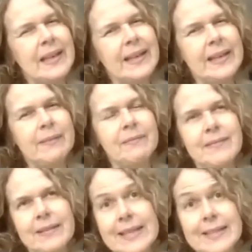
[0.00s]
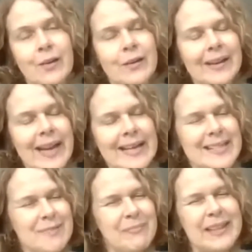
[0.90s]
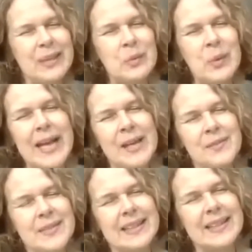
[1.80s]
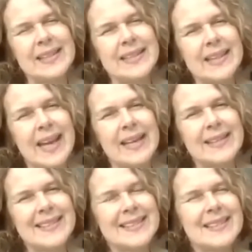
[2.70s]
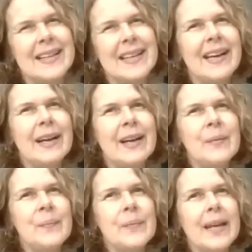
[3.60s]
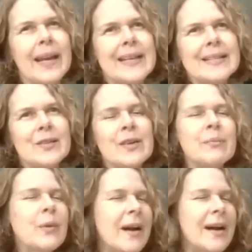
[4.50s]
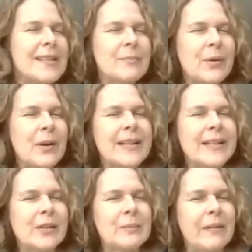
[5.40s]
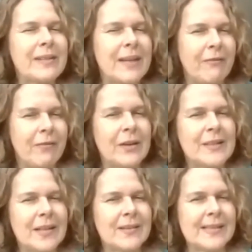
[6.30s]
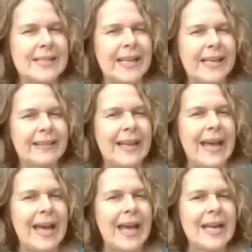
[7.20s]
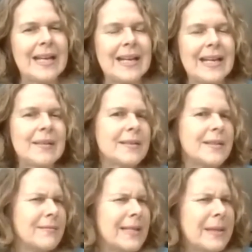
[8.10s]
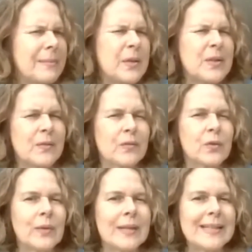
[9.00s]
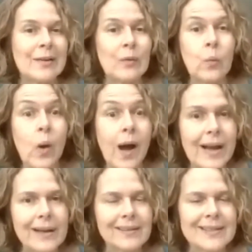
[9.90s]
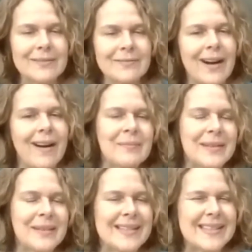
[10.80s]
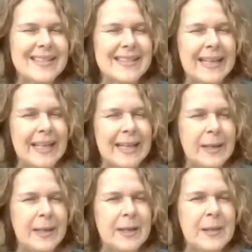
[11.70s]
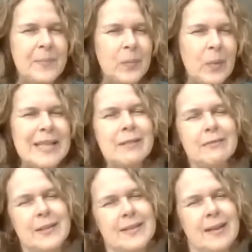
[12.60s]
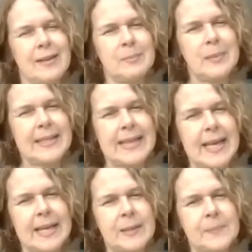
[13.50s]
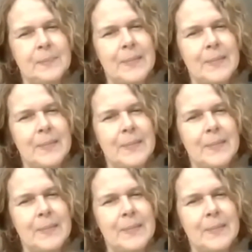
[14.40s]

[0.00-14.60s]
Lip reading: being the waves in this. And I saw a bride and bridegroom having their photos taken there. And it was a really beautiful, really sort of wild environment to see wedding photos being taken.